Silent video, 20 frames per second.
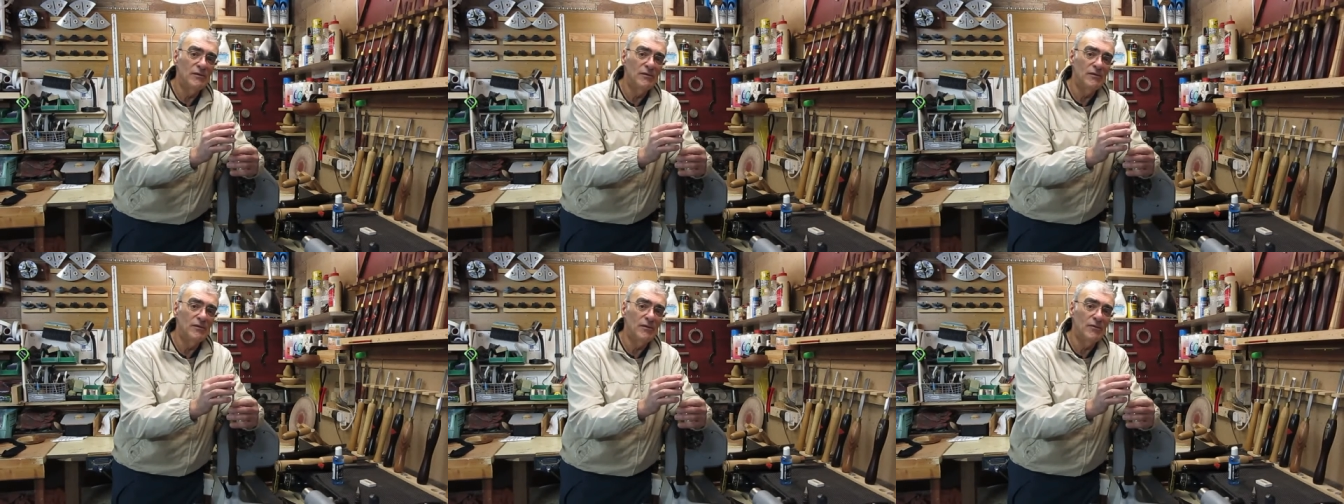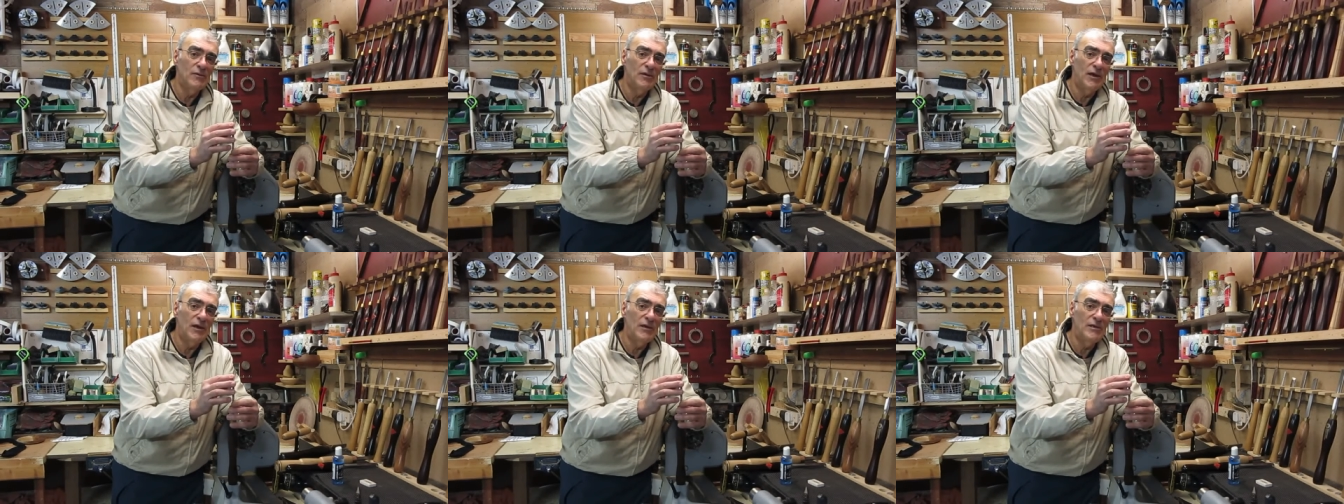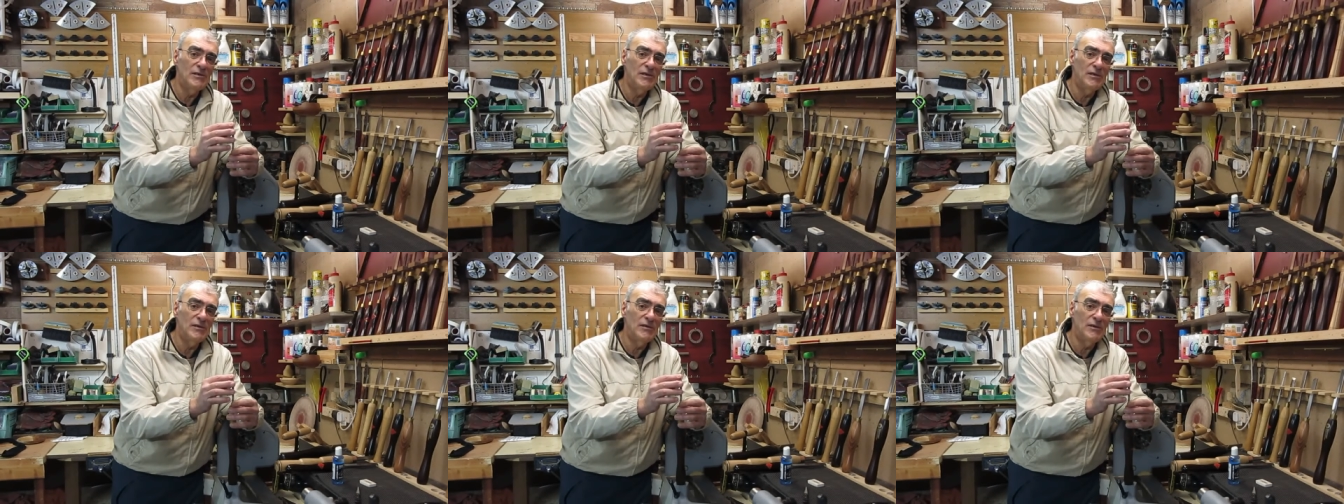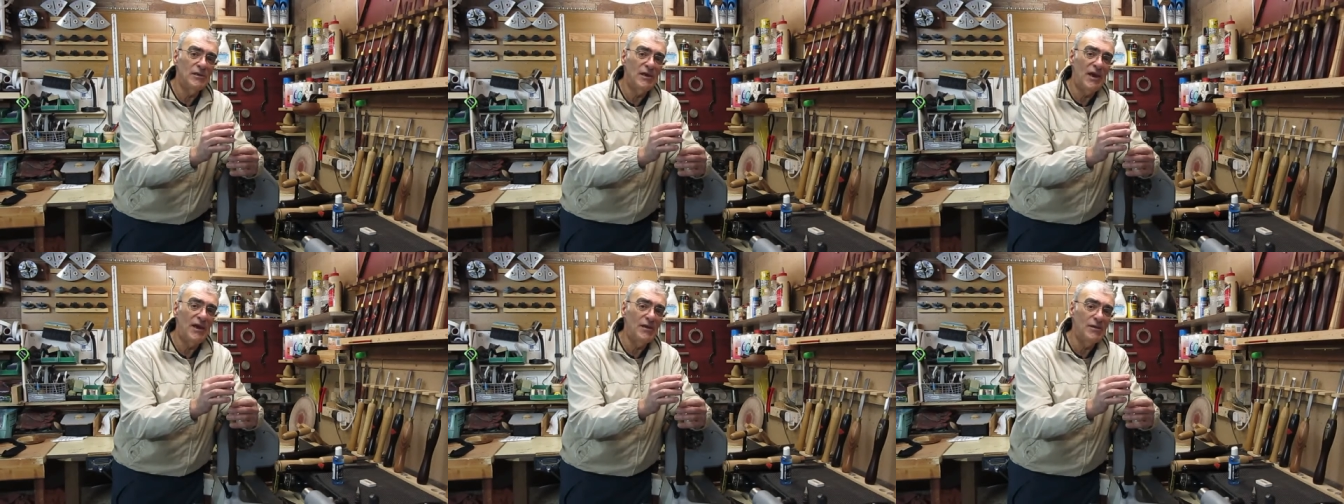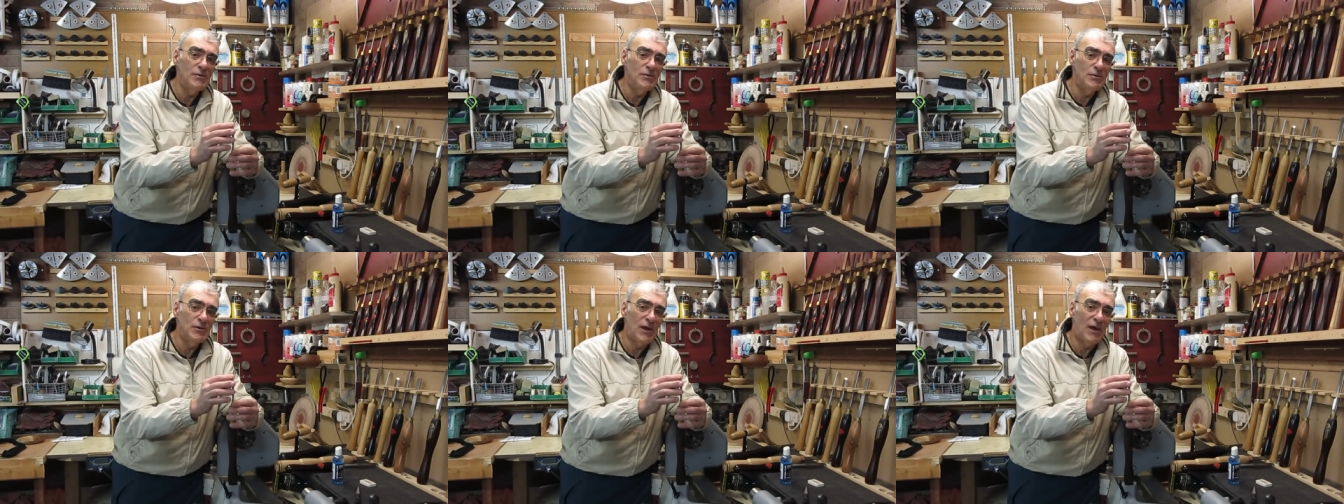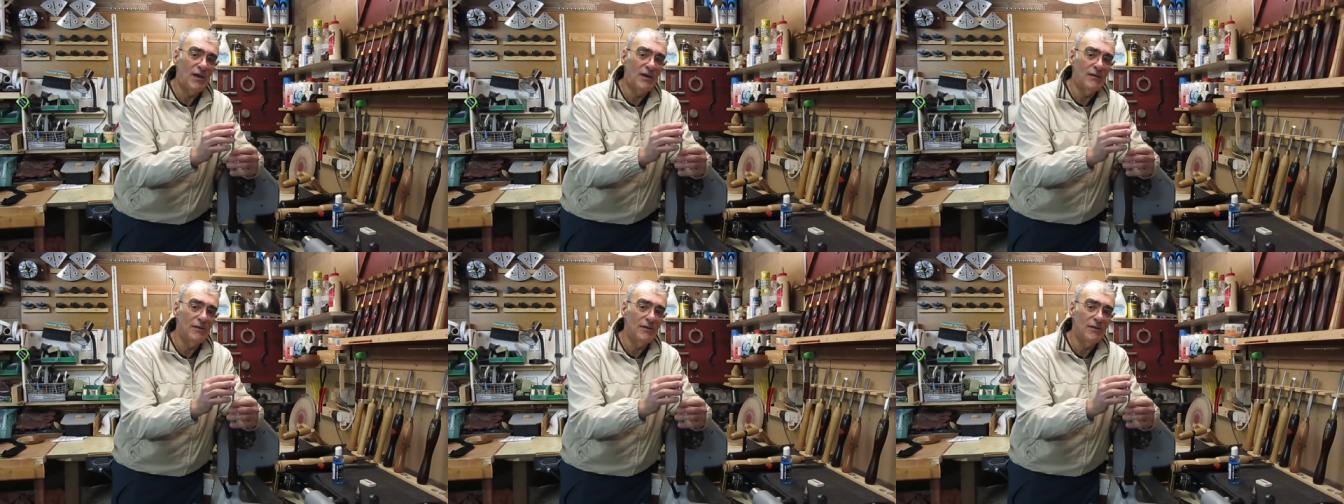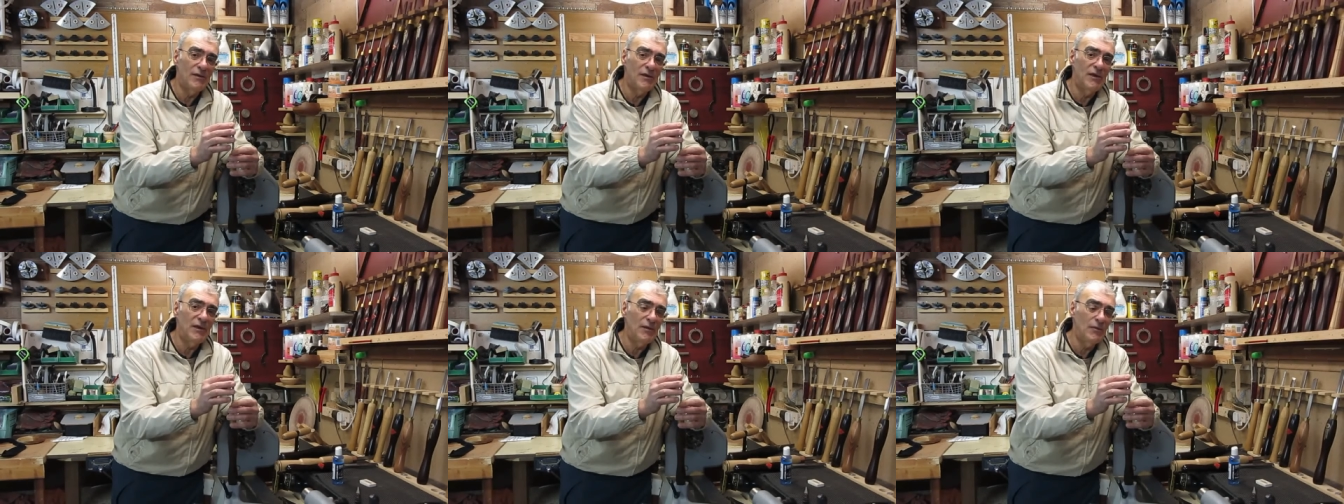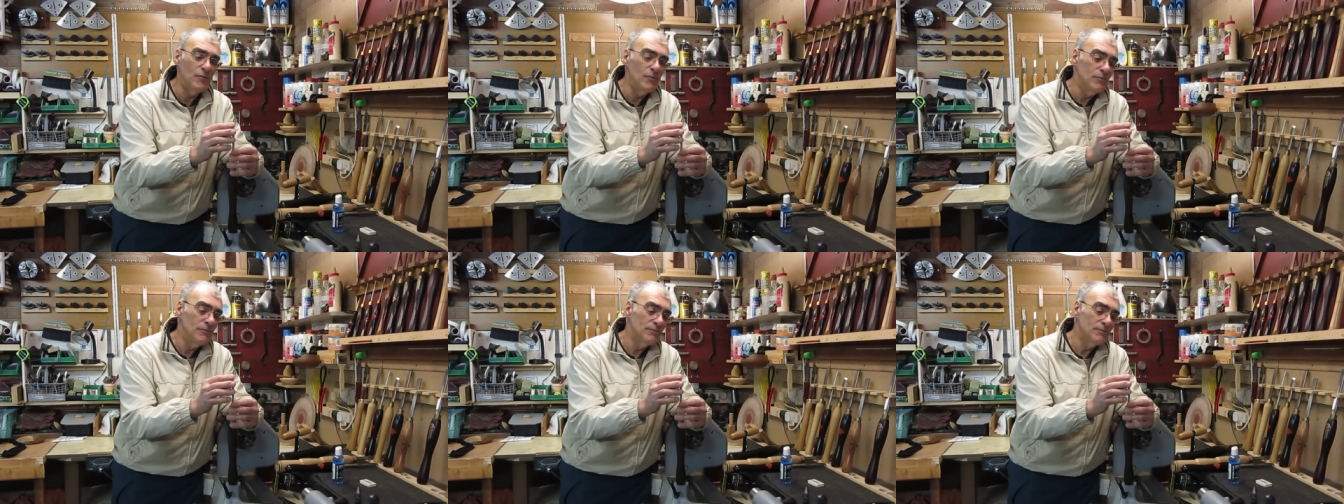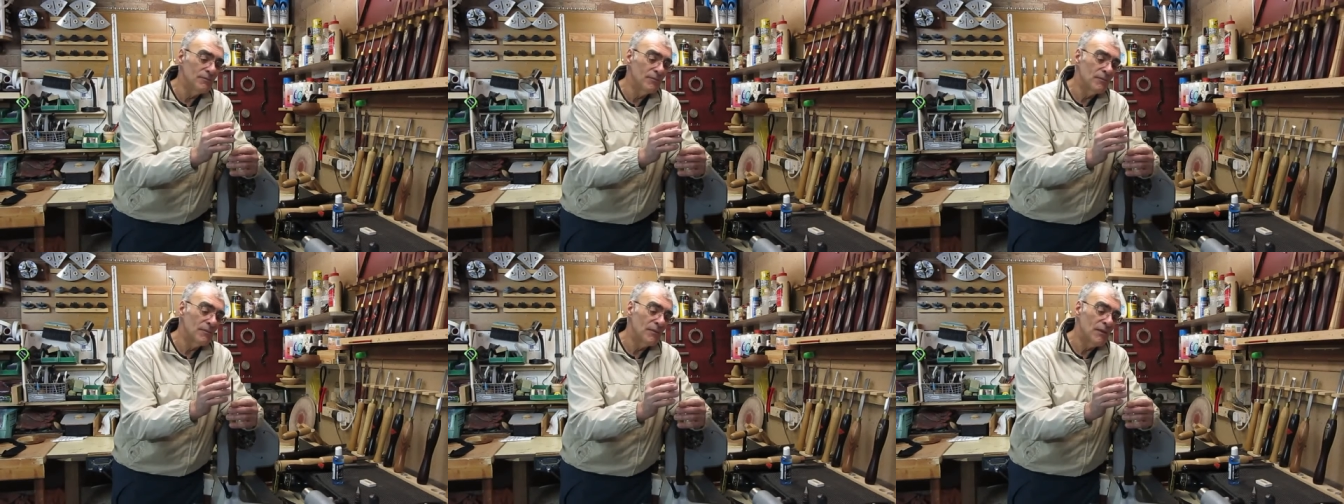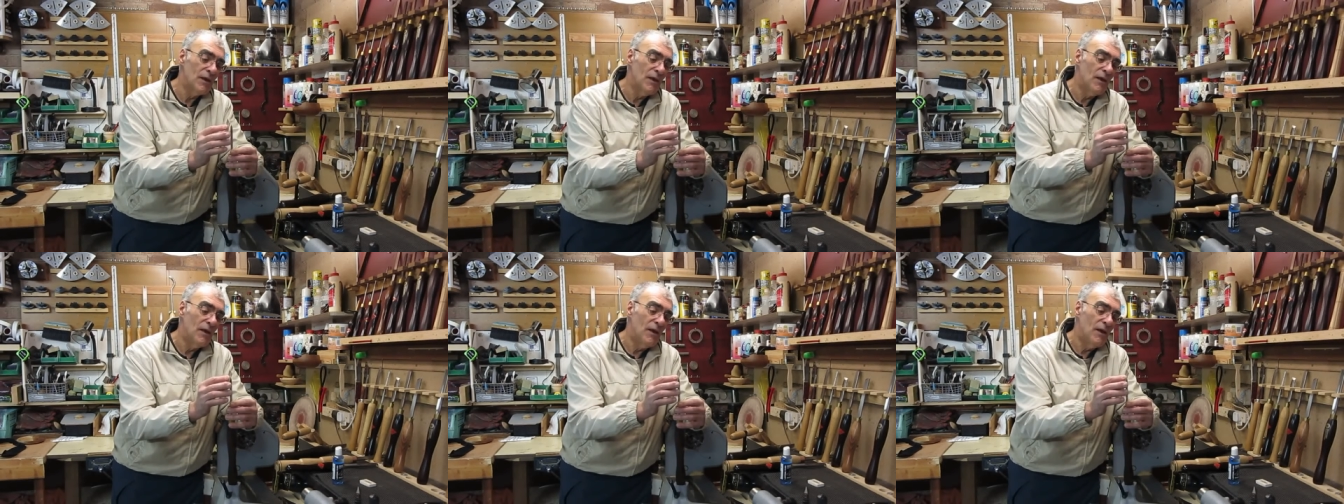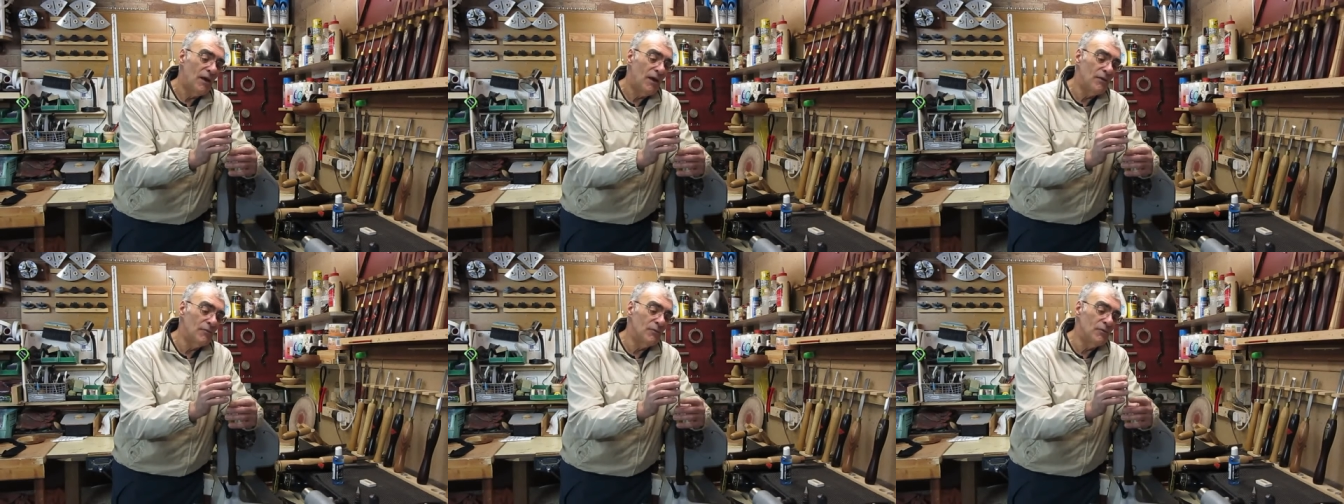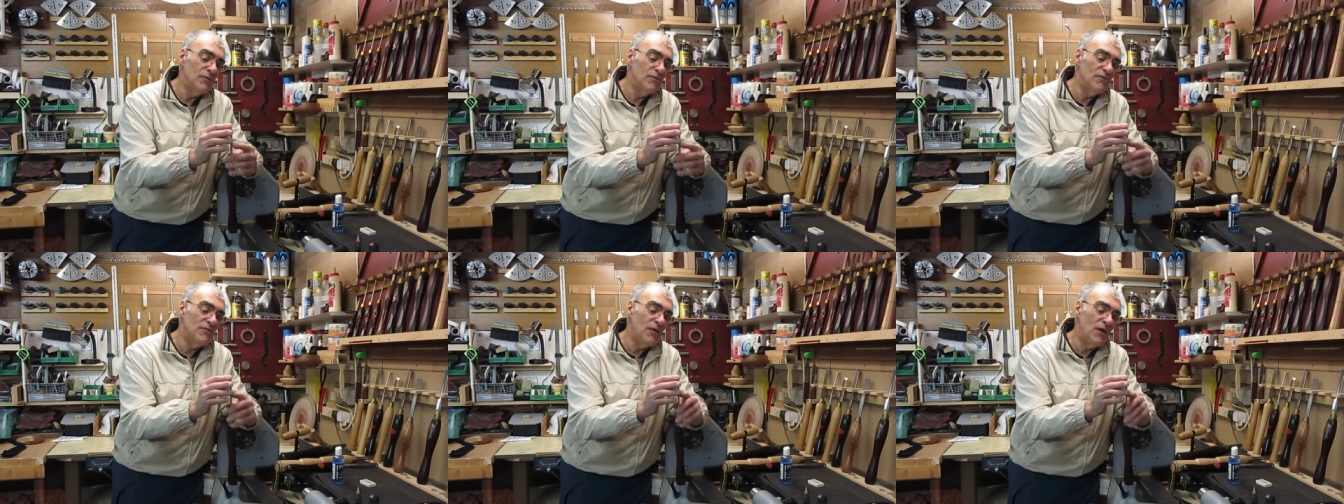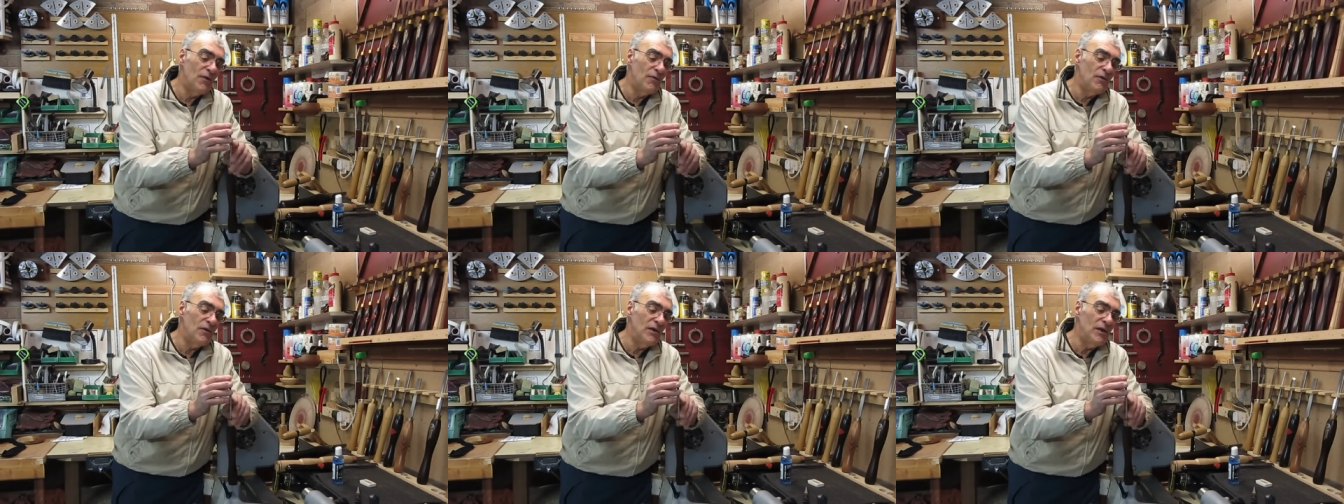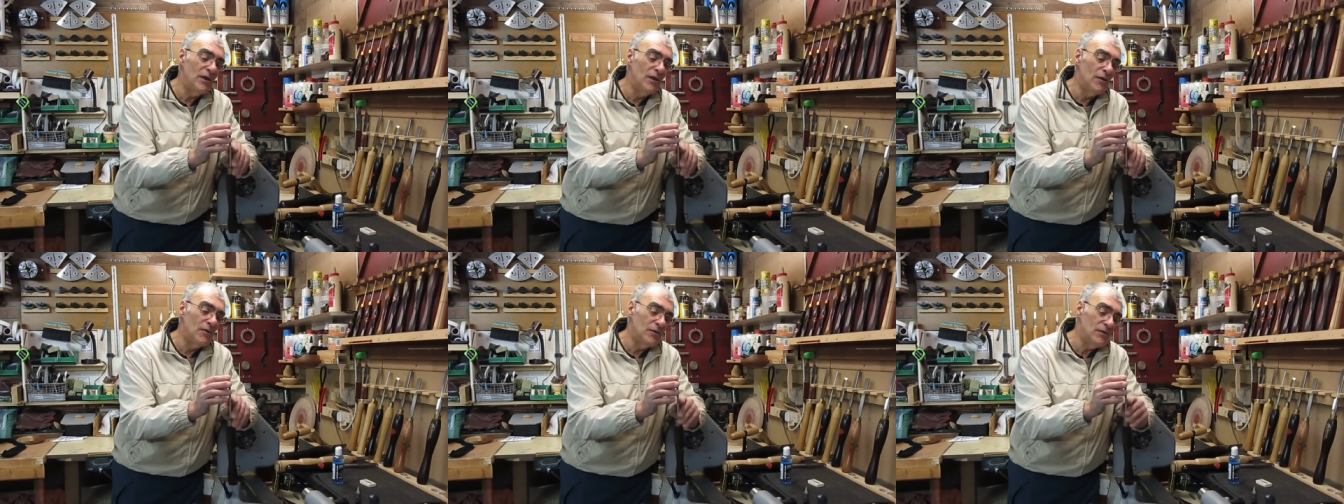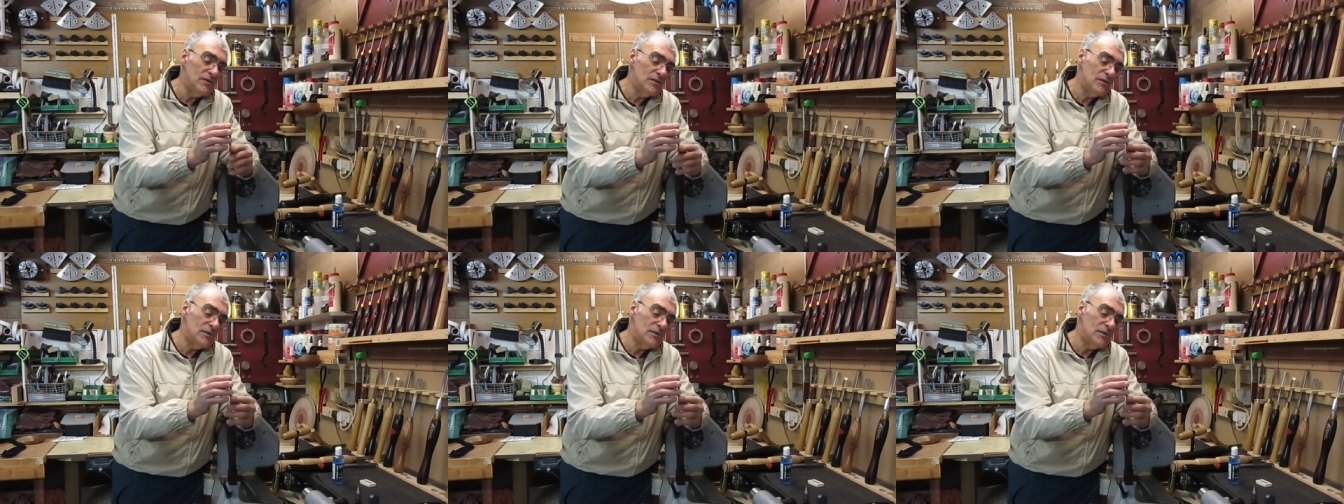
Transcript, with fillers: located the edge and the heel and with a very light